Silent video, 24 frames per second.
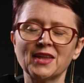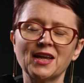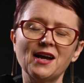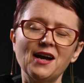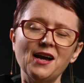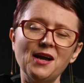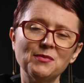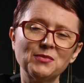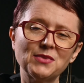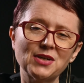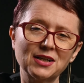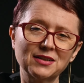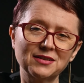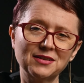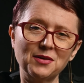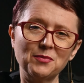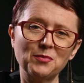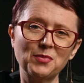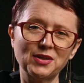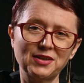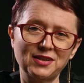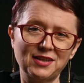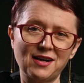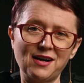I'm Dr.
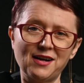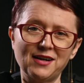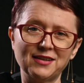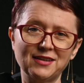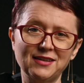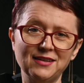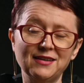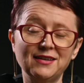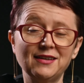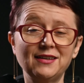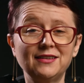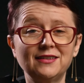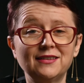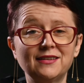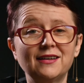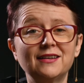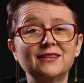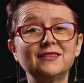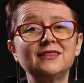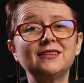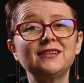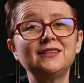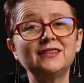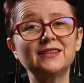Petrache and
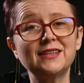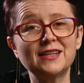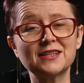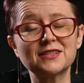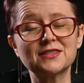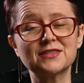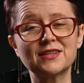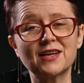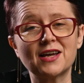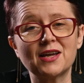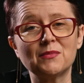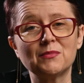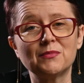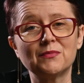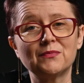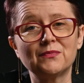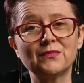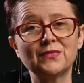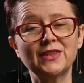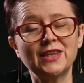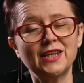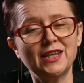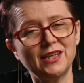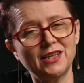until next time,
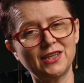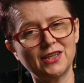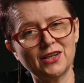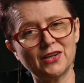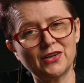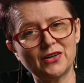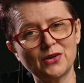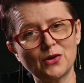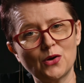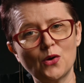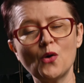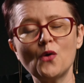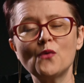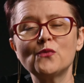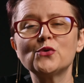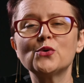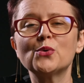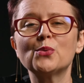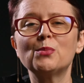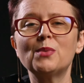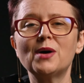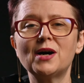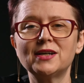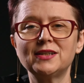take care of
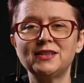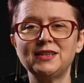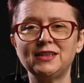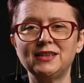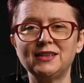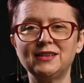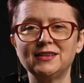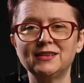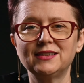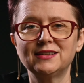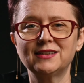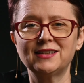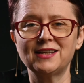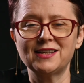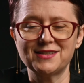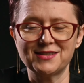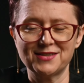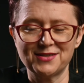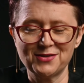your body and